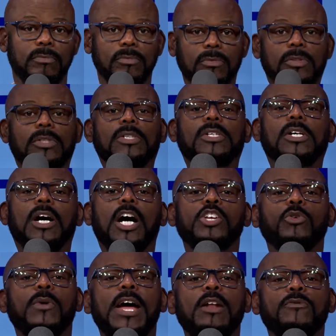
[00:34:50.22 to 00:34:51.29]
Mm. Are
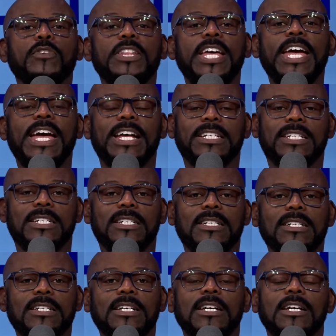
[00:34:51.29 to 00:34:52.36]
you ready for this?
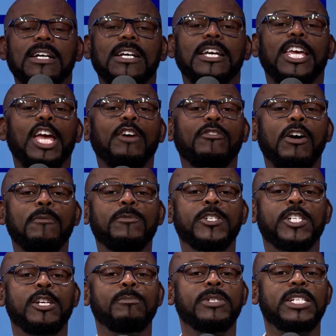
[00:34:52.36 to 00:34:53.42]
Give up
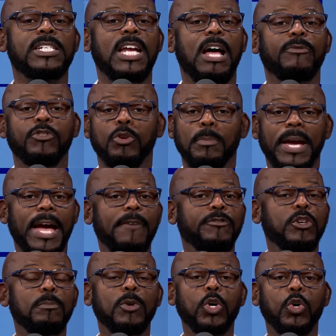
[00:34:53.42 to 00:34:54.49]
some stuff. You may have
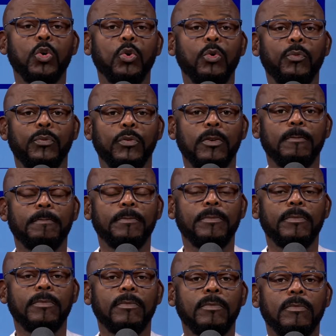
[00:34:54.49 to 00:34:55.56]
to move.
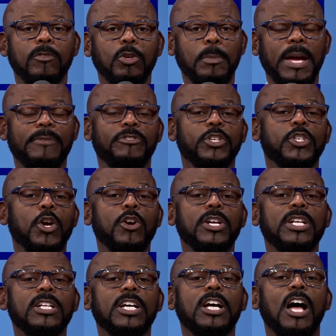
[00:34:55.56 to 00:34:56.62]
Aye. You may have to turn
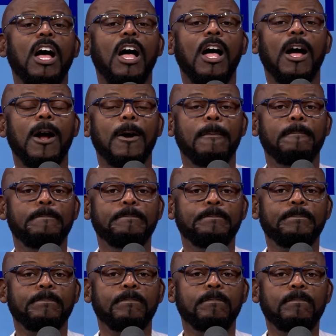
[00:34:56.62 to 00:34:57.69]
in the car.
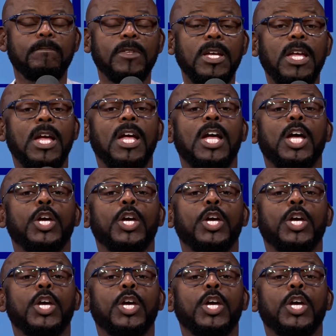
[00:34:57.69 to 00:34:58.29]
Mm. Aye.